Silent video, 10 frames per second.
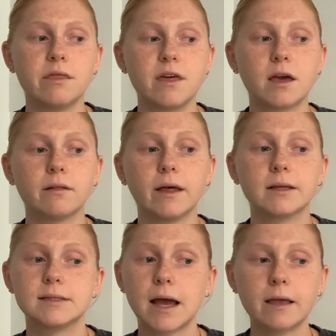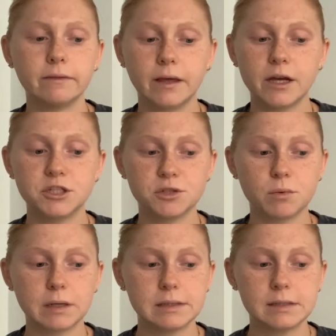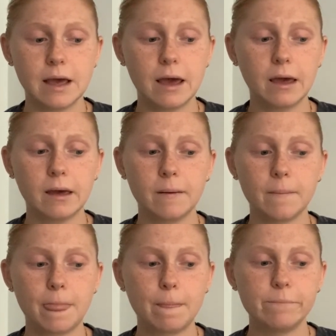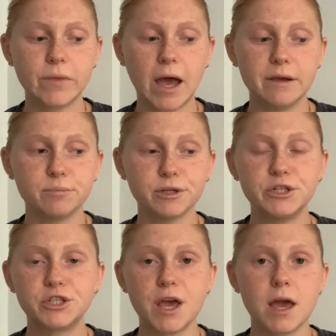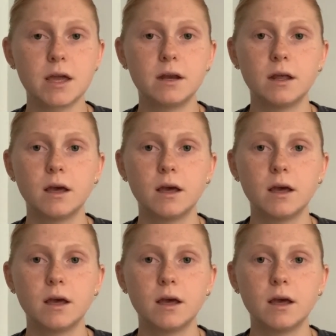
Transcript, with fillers: think like secondly, I just want to say I appreciate